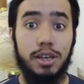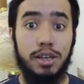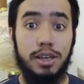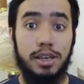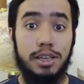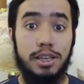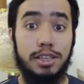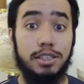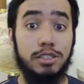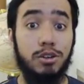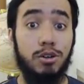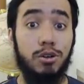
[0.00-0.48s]

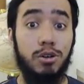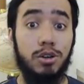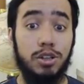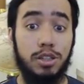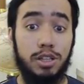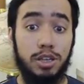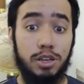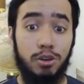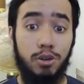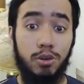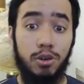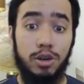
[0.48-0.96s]
It's called the
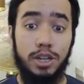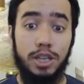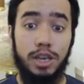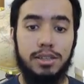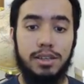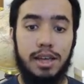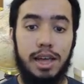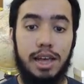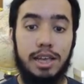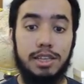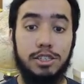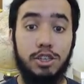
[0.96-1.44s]
cornea.
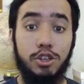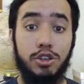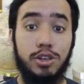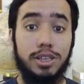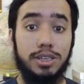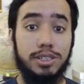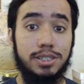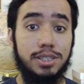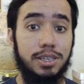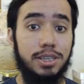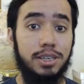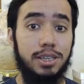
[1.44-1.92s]
And so you can
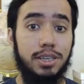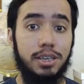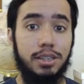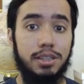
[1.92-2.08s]
see here,